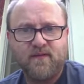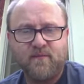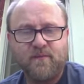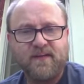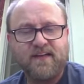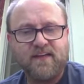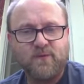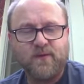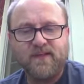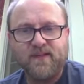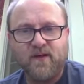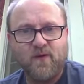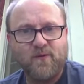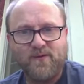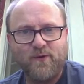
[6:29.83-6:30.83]
because we
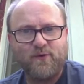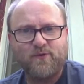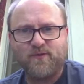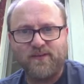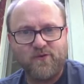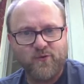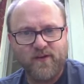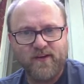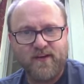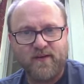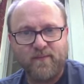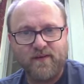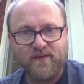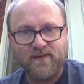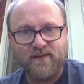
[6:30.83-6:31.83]
don't usually
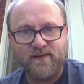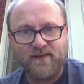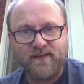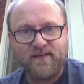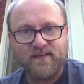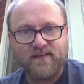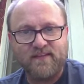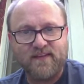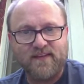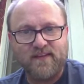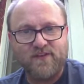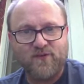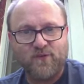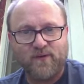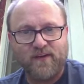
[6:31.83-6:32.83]
dream in
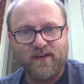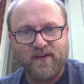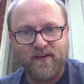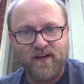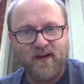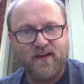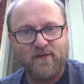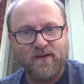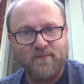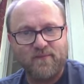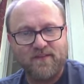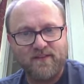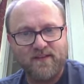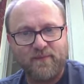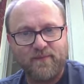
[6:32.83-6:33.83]
stage 3 non-REM
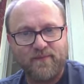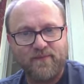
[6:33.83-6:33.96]
sleep.